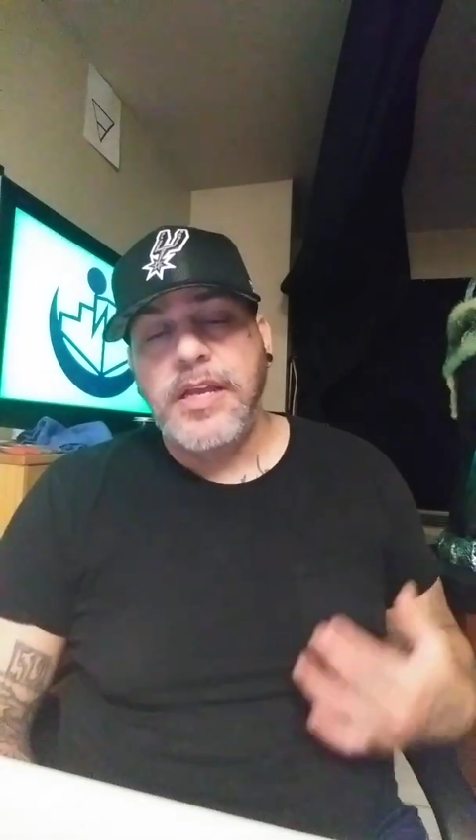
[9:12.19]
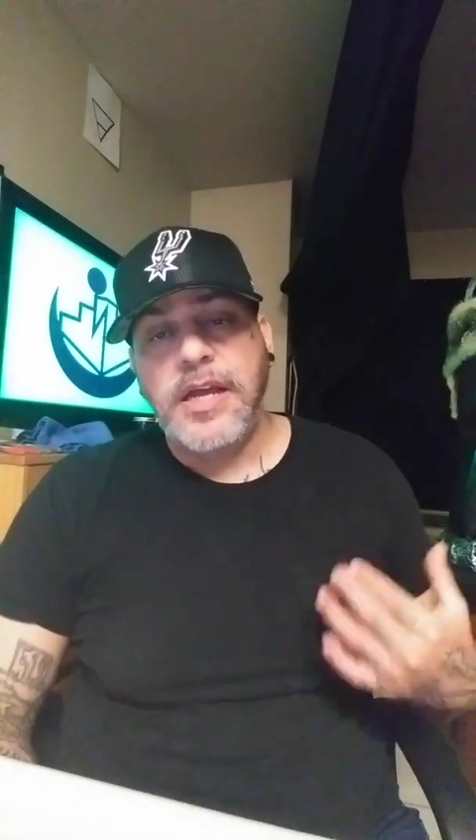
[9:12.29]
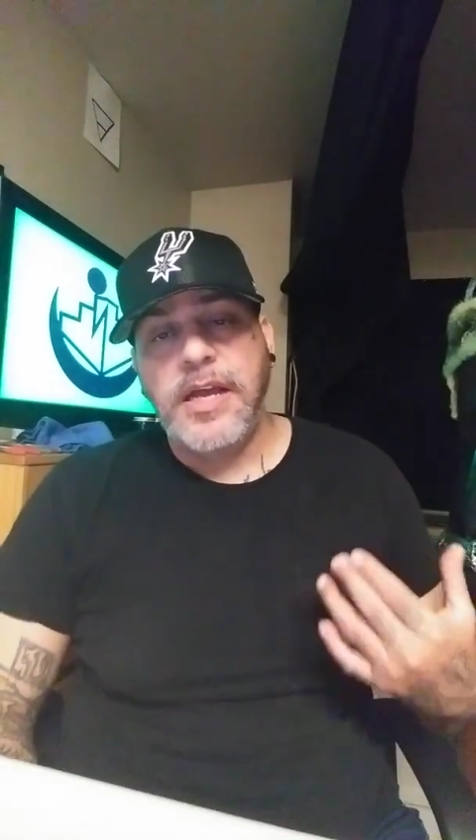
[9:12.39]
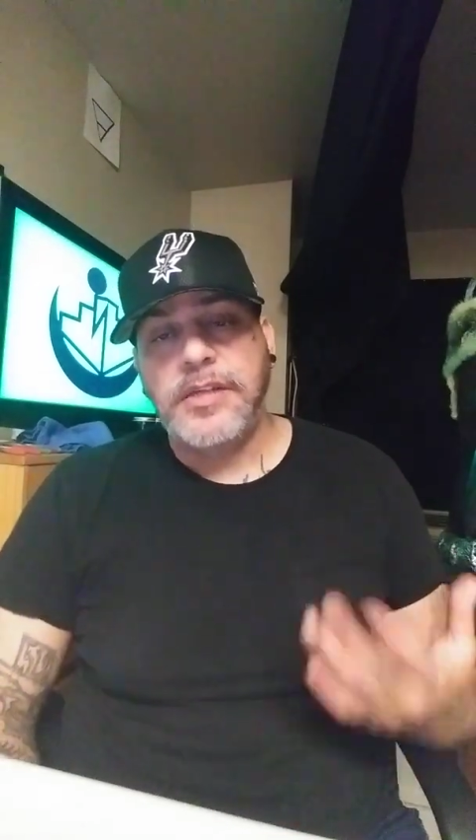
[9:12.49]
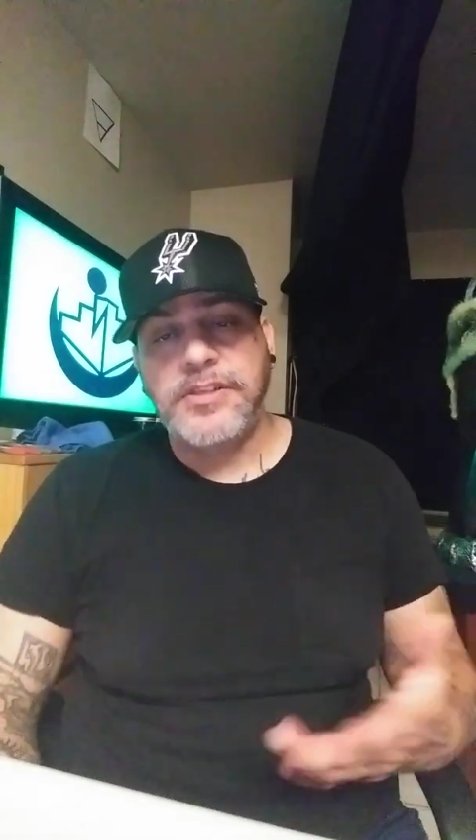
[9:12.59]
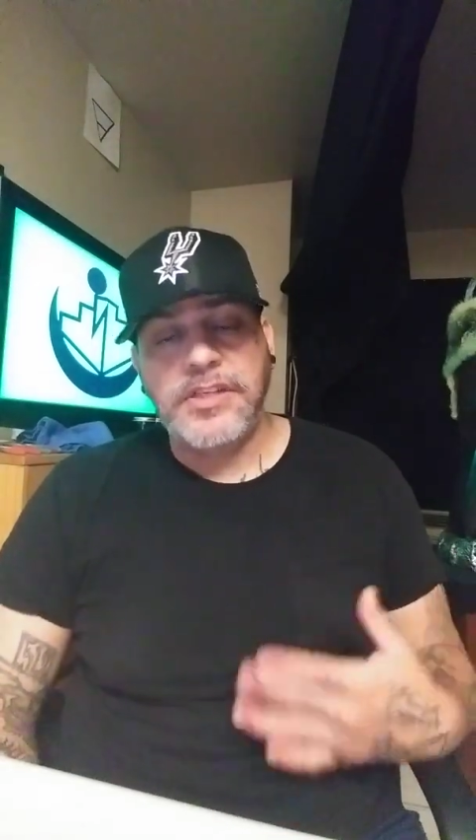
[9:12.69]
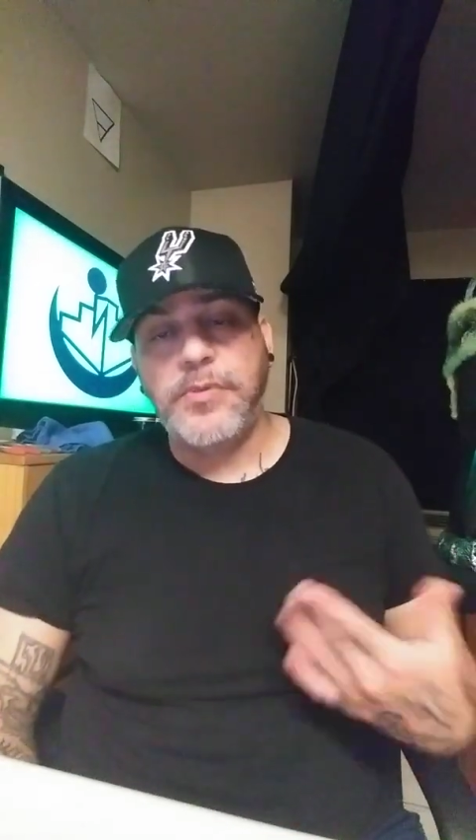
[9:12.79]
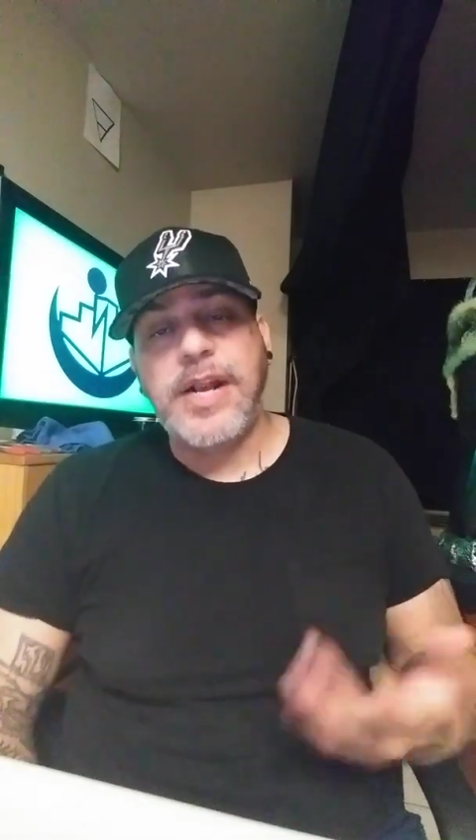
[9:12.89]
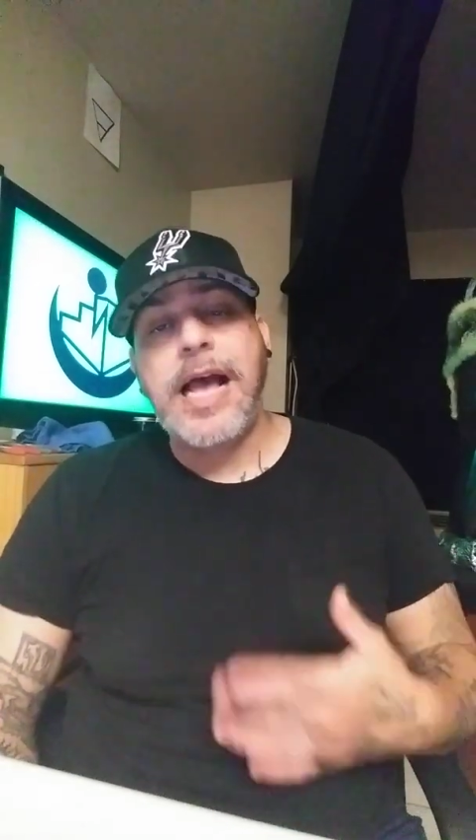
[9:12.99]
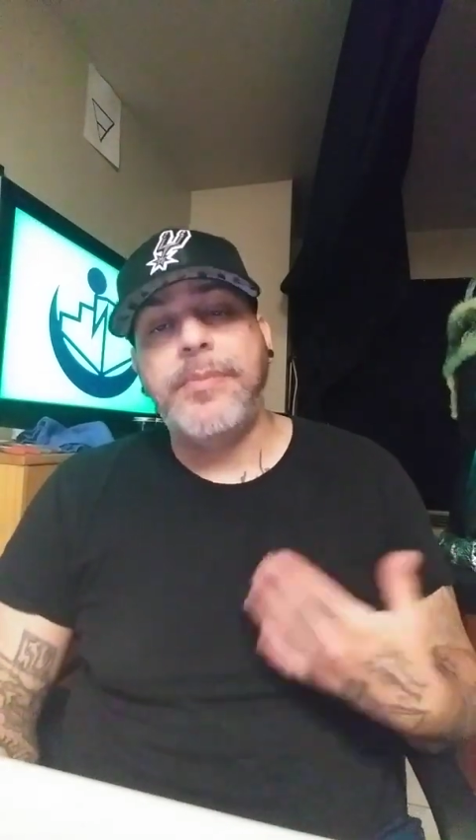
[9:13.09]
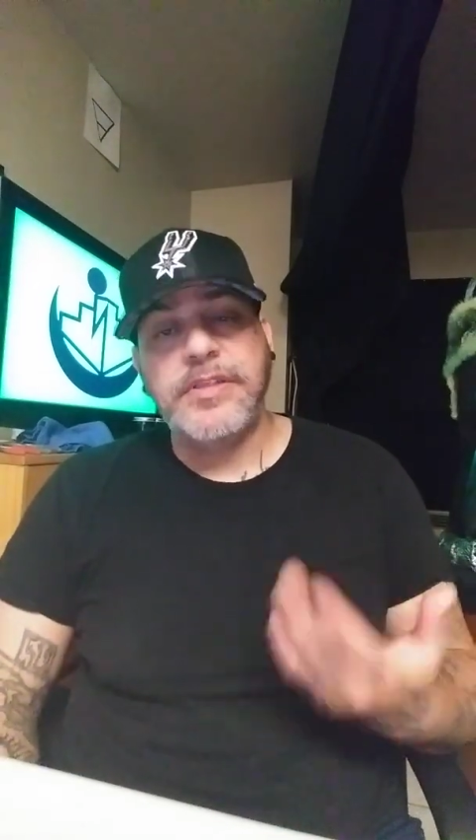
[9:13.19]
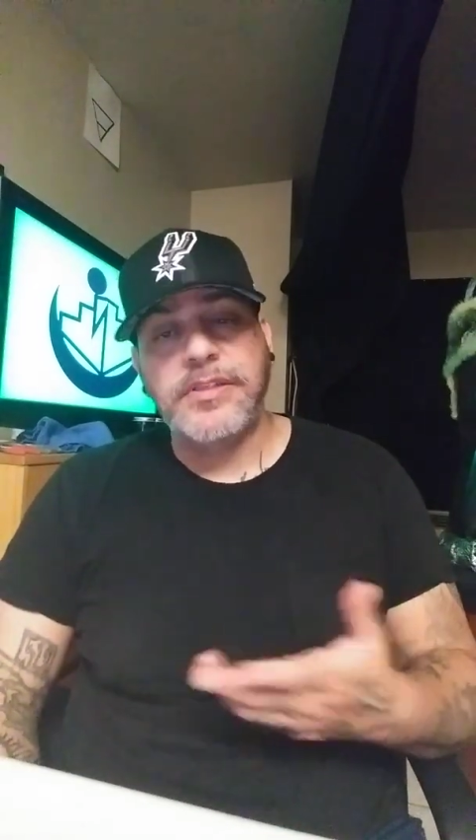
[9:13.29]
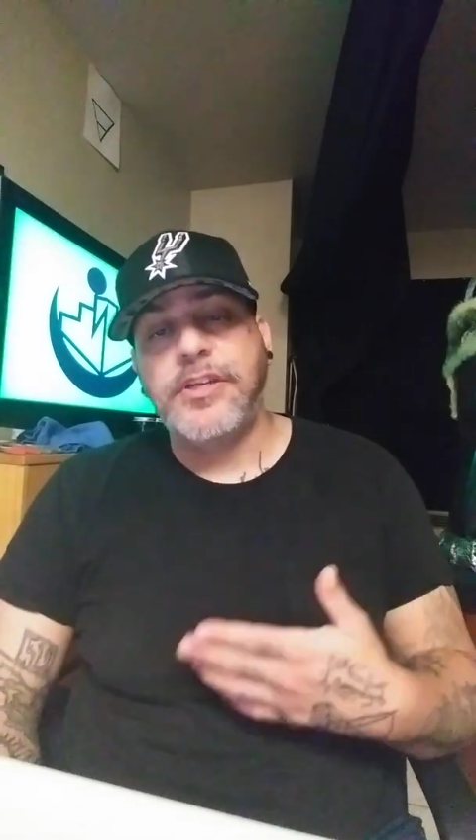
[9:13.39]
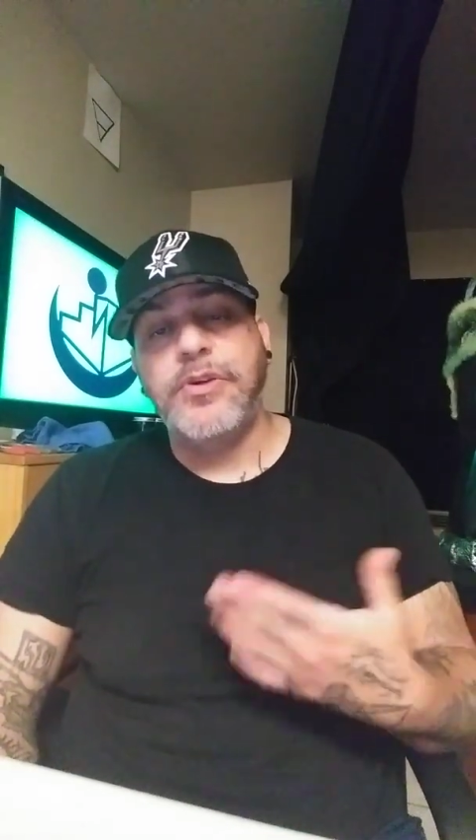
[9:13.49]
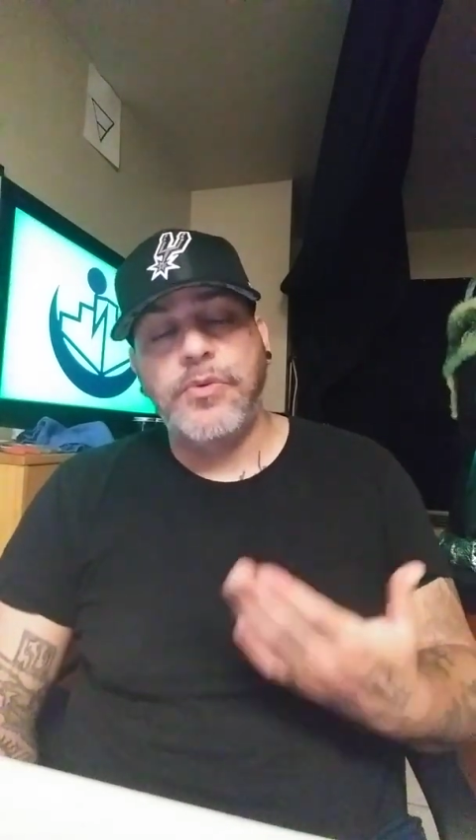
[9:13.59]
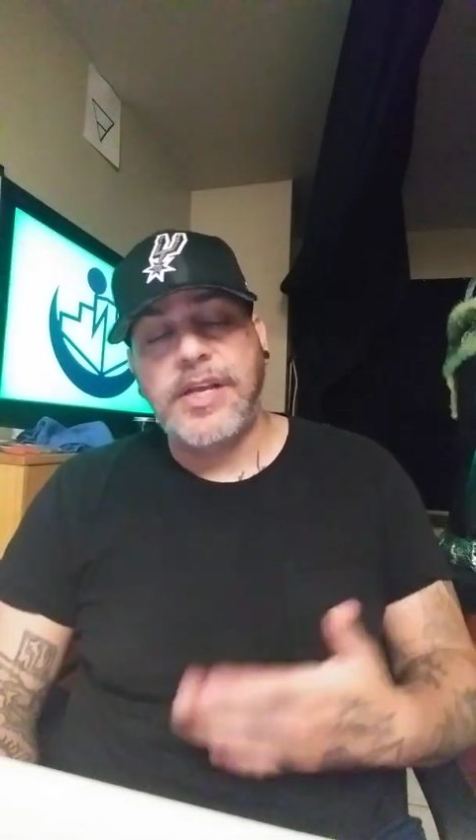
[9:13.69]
to see what happens, you know,